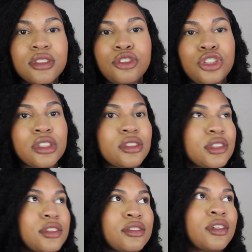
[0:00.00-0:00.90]

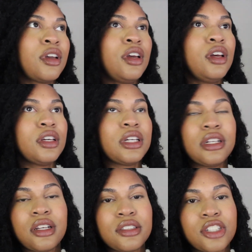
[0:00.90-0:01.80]
just get
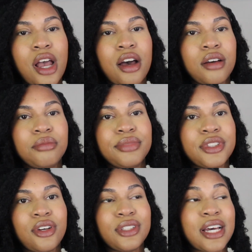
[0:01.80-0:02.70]
another job.
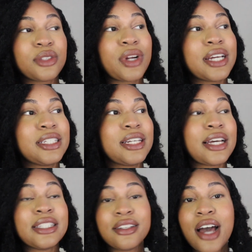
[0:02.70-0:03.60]
So that's what I did. I still